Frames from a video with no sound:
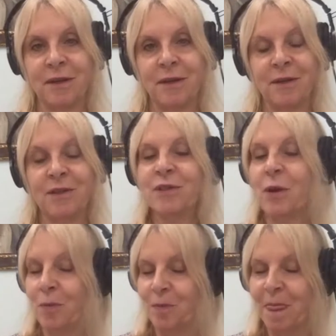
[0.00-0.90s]

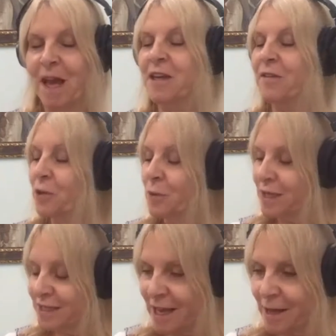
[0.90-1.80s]
So I'll give you an
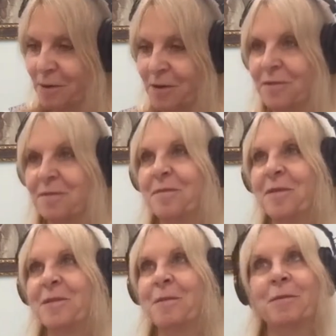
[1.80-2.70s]
example,
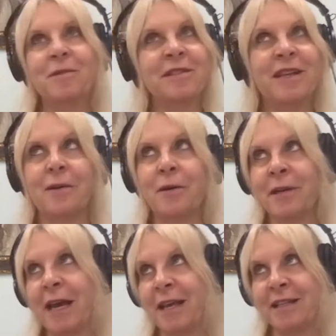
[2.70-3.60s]
because people are saying,
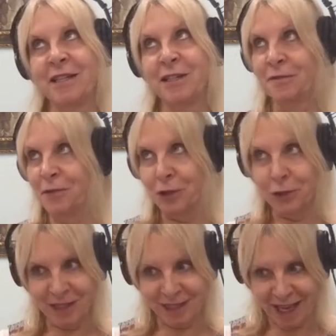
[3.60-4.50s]
okay, that's easy for you
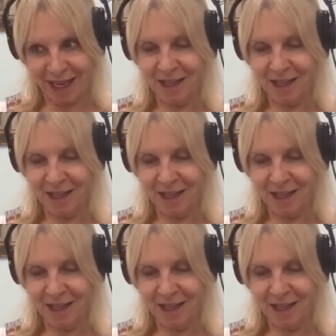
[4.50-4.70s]
to say.